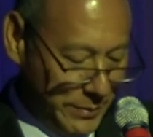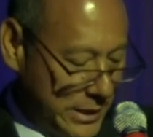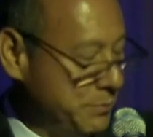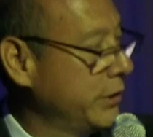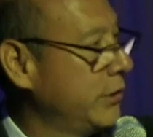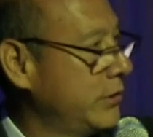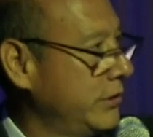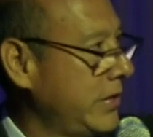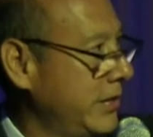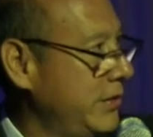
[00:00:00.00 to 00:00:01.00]
which makes
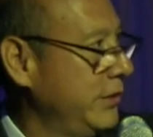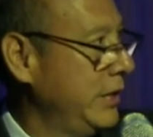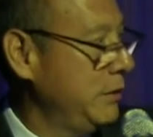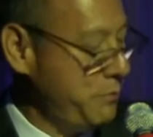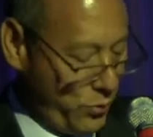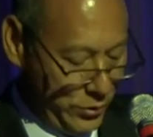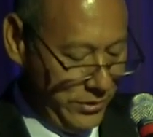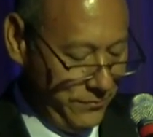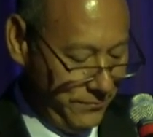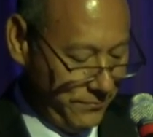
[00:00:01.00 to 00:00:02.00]
political cartooning
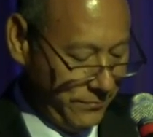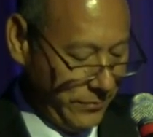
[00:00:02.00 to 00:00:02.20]
important.